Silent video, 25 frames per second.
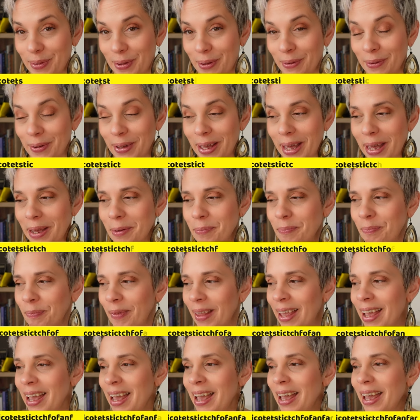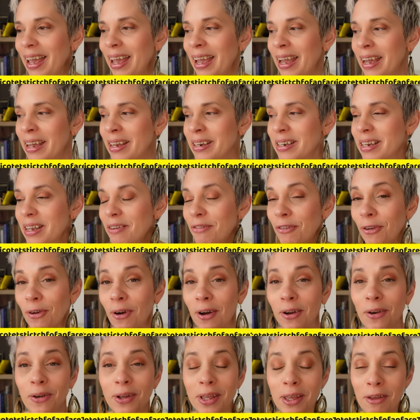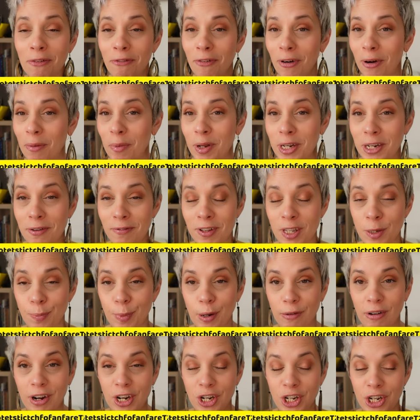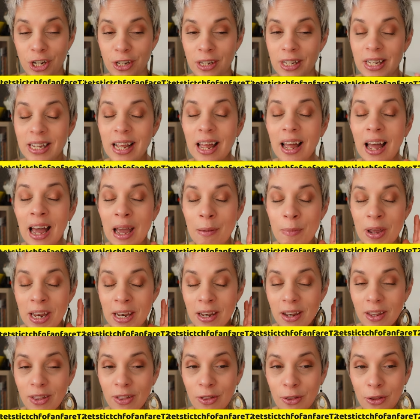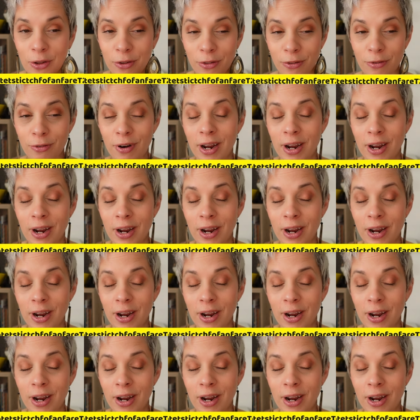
Okay, and if you are looking for a bit of inspirations, I mean, the